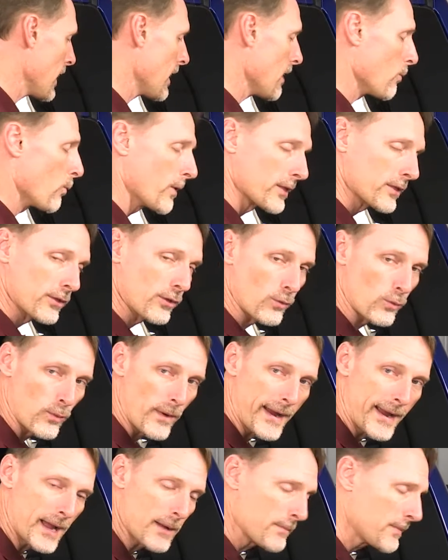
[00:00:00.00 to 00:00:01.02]
With the
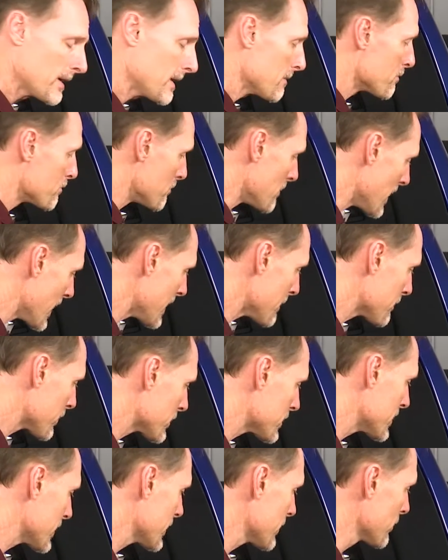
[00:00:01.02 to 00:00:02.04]
Ram, my
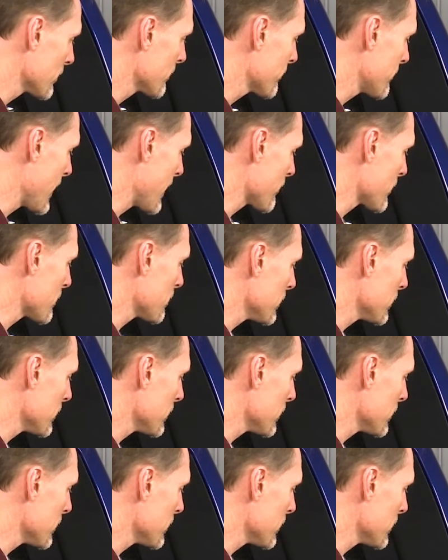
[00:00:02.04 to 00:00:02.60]
particular favorite